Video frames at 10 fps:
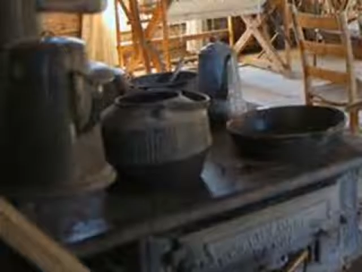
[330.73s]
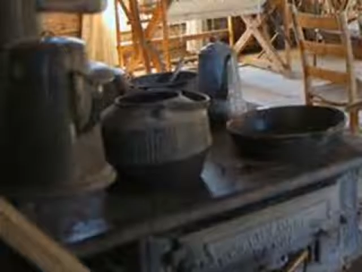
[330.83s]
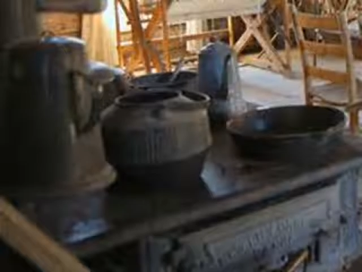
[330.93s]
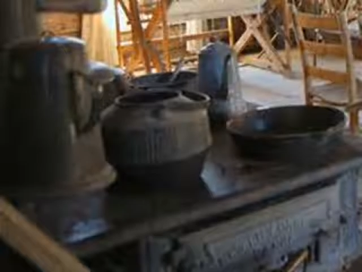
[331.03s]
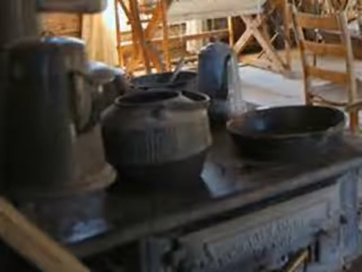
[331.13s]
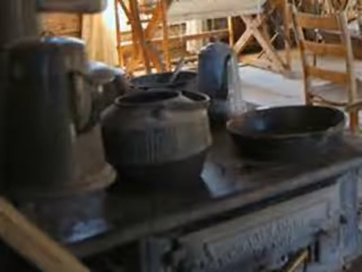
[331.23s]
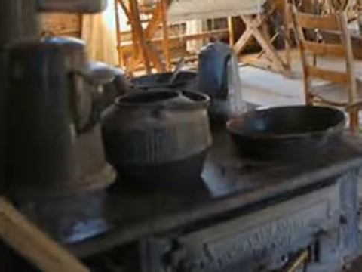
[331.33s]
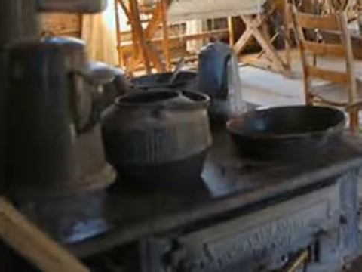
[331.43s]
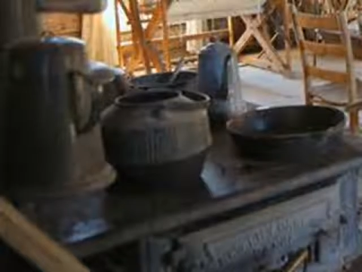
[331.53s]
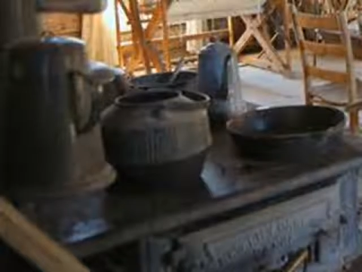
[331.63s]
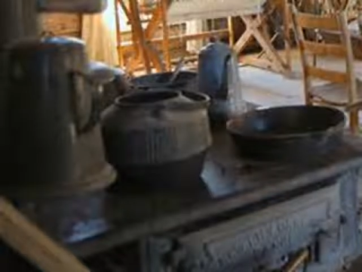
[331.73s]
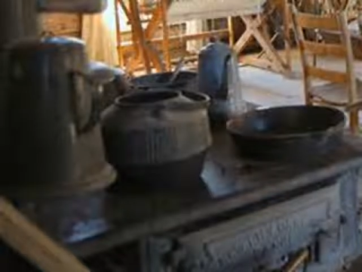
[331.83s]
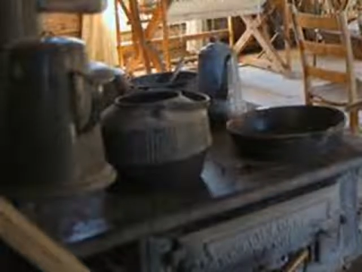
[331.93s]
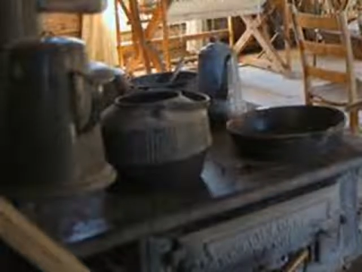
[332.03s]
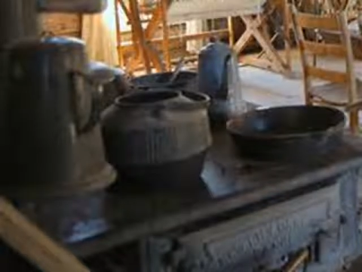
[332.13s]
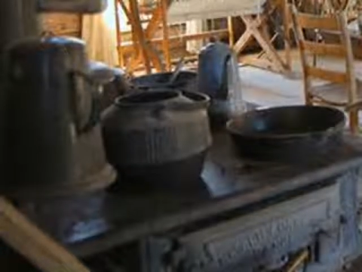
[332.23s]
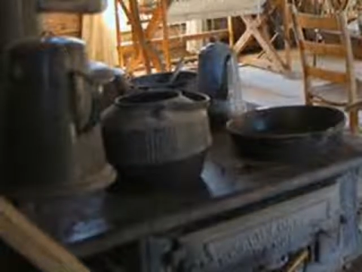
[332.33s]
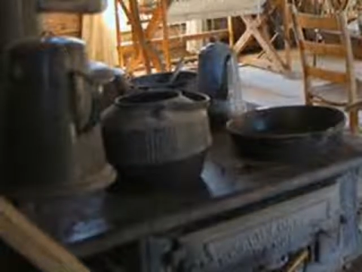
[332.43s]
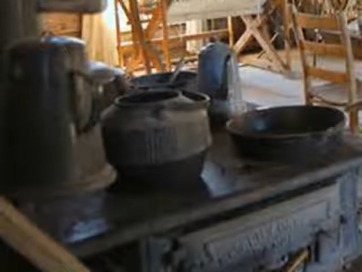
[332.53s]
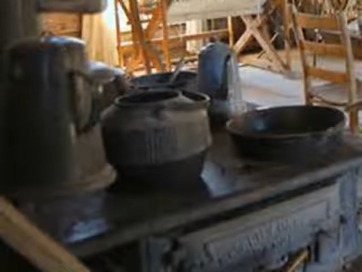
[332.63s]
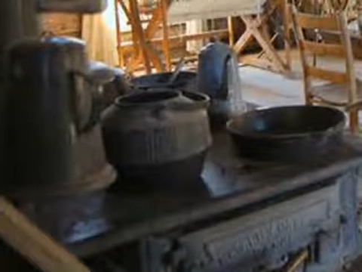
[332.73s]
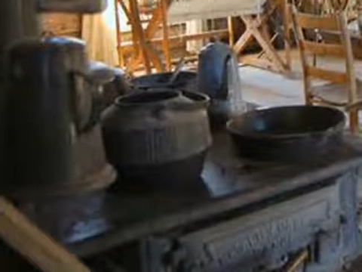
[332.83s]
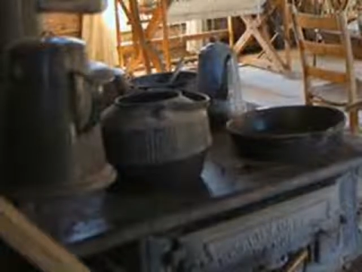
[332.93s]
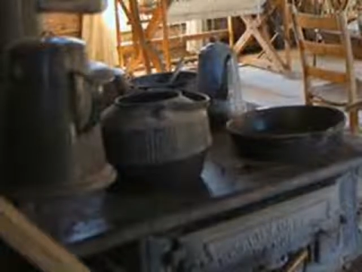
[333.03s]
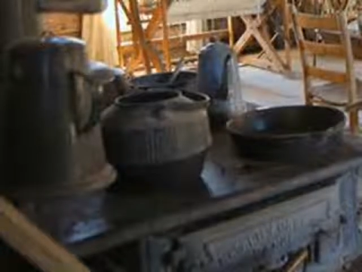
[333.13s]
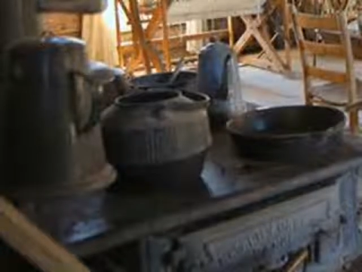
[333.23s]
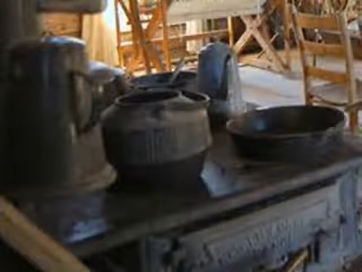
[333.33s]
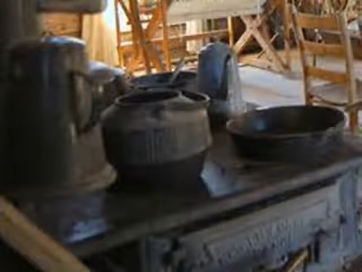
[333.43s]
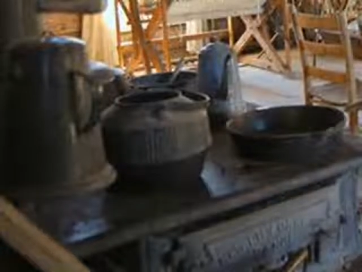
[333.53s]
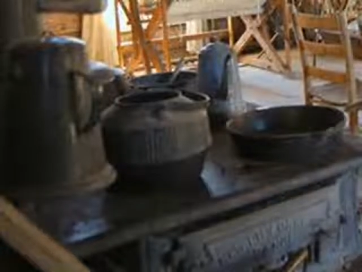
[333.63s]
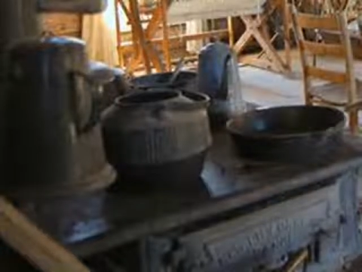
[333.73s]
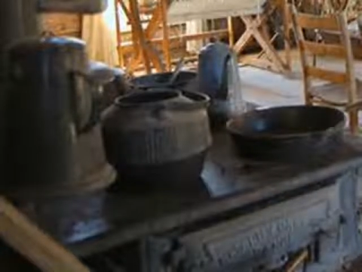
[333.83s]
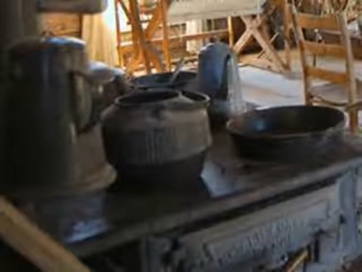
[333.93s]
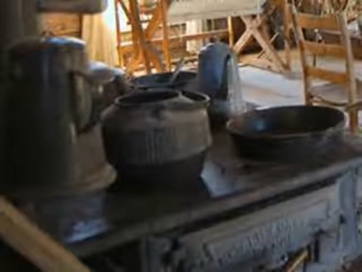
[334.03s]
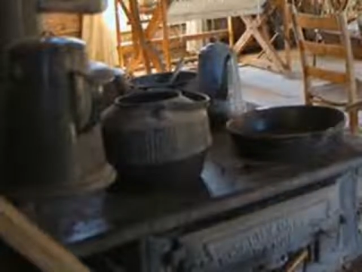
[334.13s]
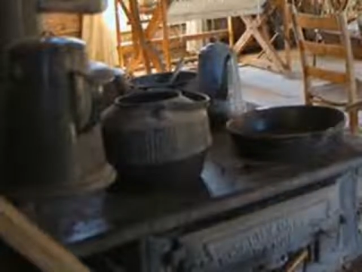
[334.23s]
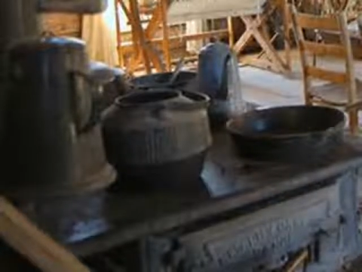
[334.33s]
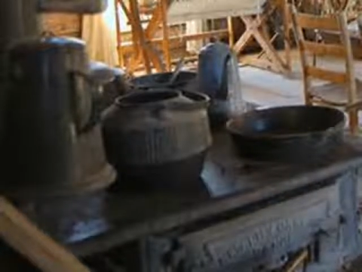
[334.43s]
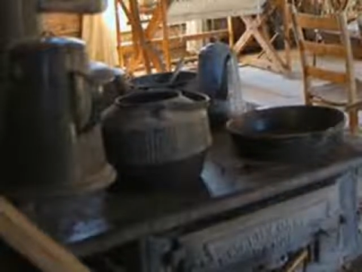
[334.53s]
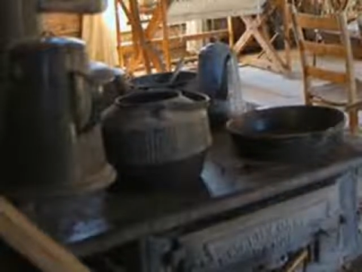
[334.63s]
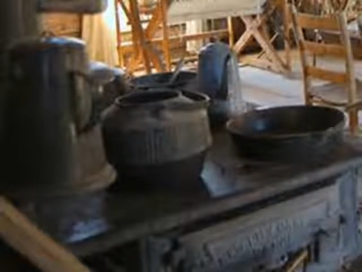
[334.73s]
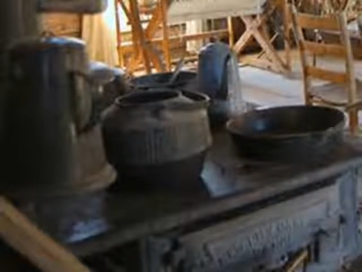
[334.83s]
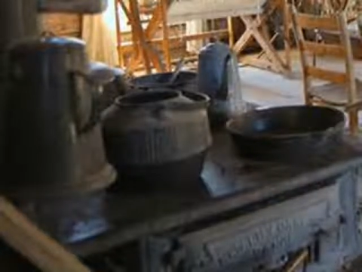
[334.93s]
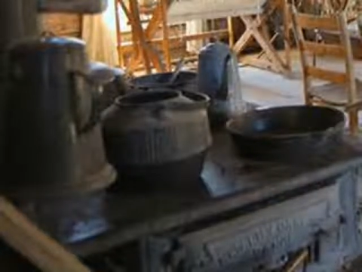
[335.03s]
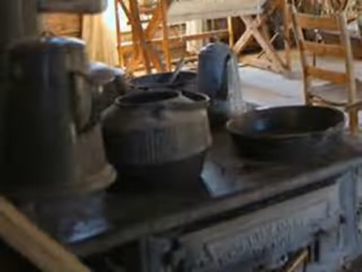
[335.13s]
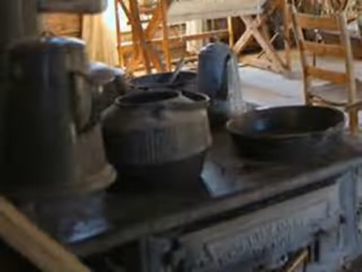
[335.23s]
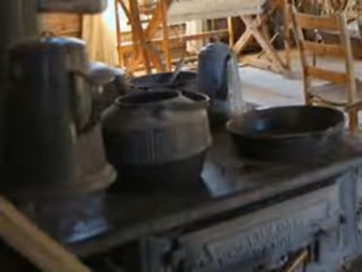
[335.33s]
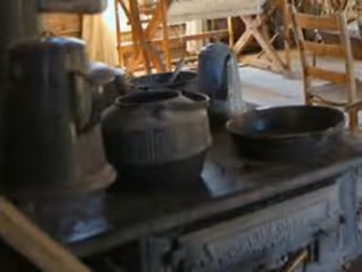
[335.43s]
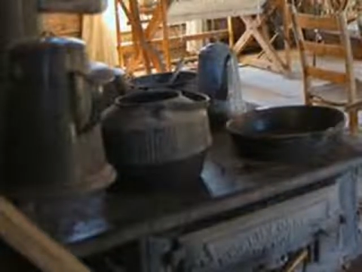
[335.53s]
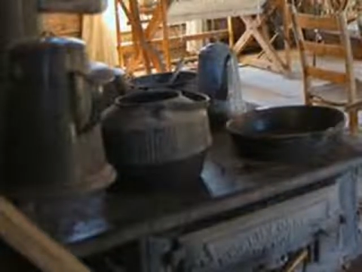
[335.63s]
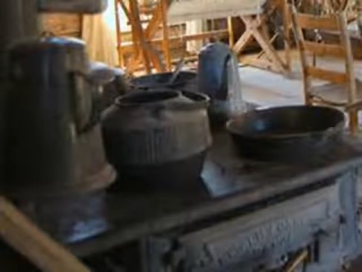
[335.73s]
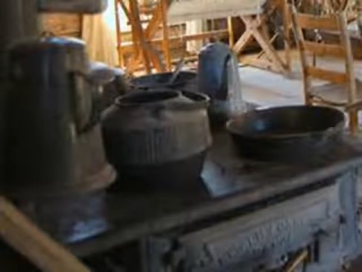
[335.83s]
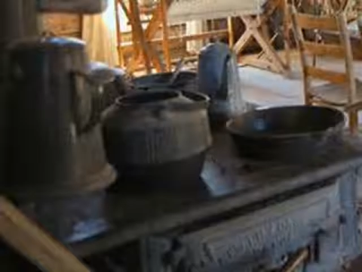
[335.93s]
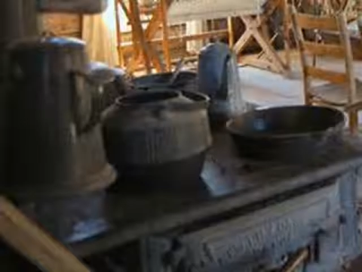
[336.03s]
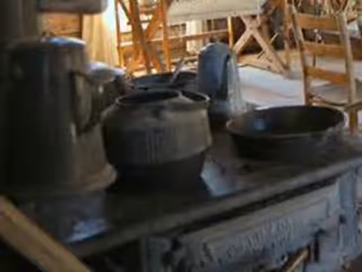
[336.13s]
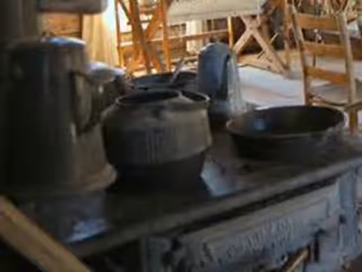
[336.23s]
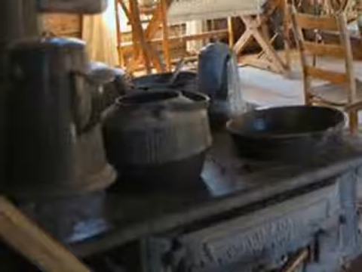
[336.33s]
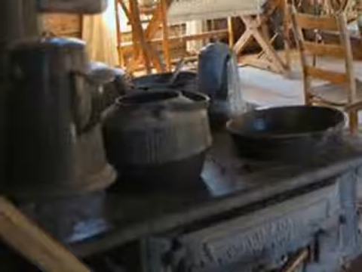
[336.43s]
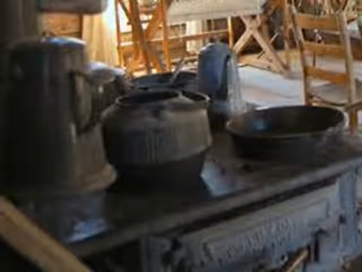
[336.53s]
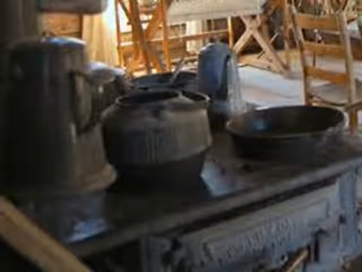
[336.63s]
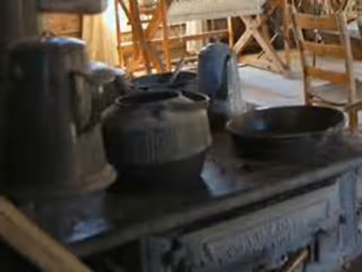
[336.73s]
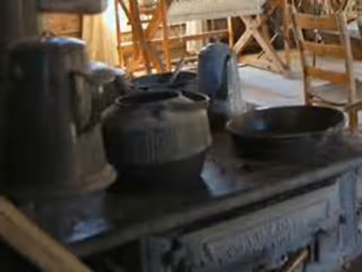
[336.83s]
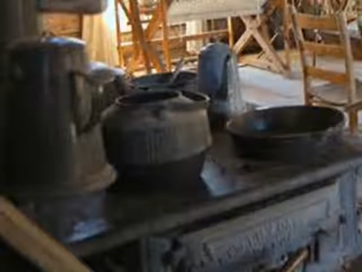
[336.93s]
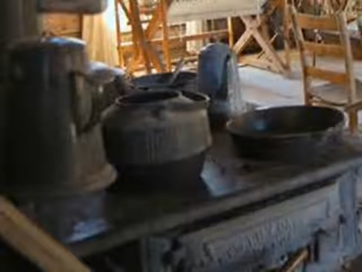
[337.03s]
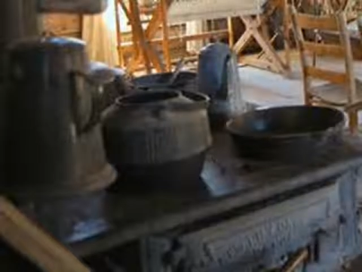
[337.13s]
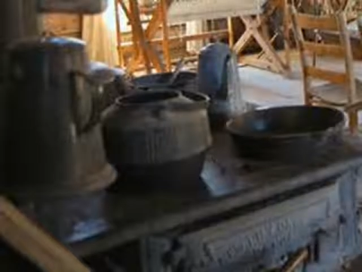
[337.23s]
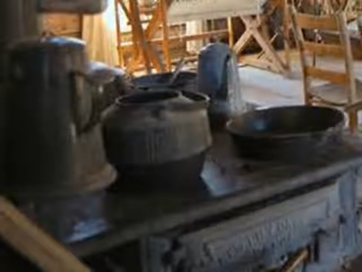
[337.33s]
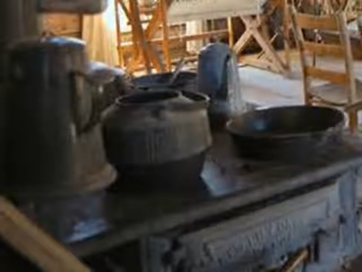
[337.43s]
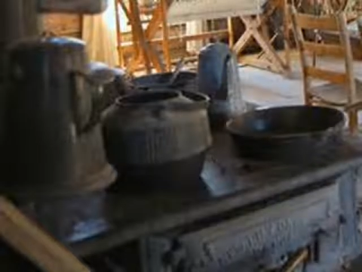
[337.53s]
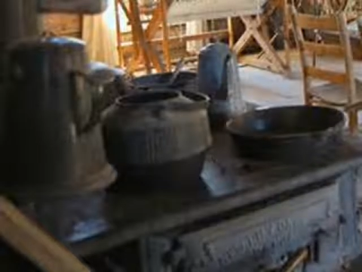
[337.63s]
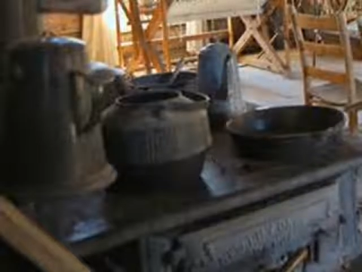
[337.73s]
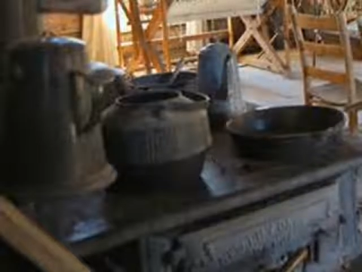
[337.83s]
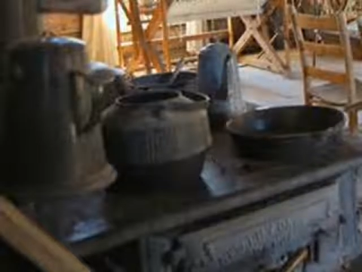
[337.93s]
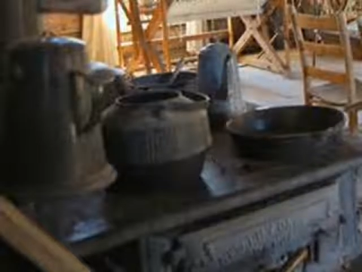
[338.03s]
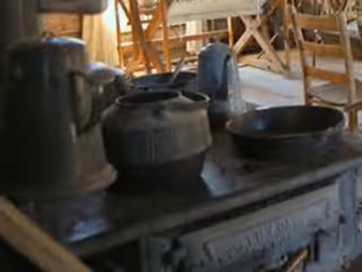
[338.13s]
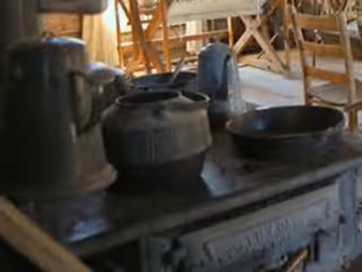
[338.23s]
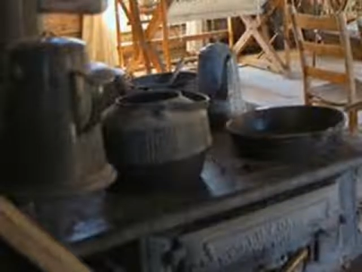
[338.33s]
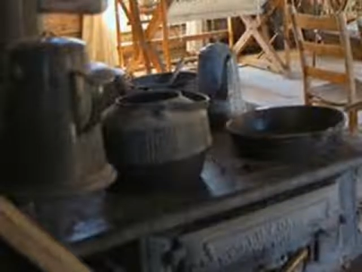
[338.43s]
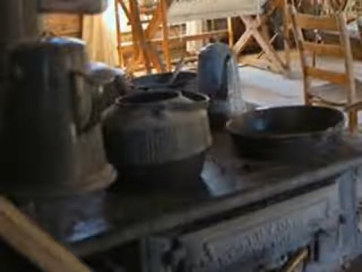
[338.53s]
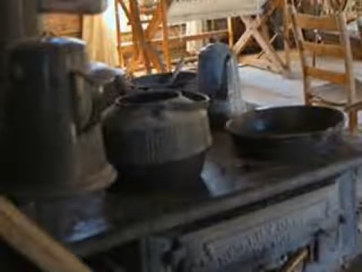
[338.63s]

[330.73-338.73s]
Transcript: (no speaker visible)